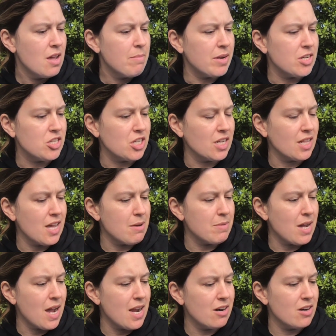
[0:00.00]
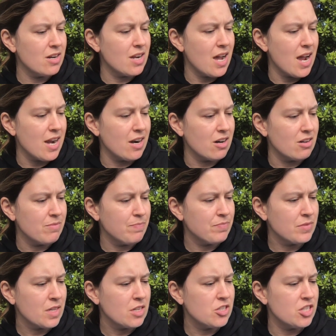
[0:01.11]
But as she climbed higher and higher,
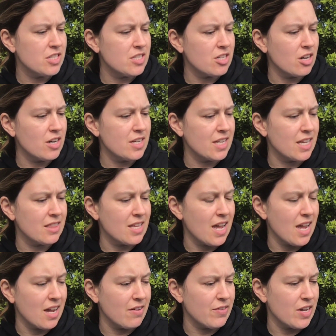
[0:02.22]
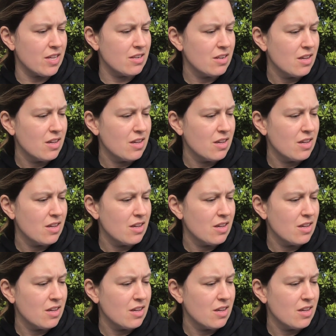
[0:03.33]
she started to get the hang of it.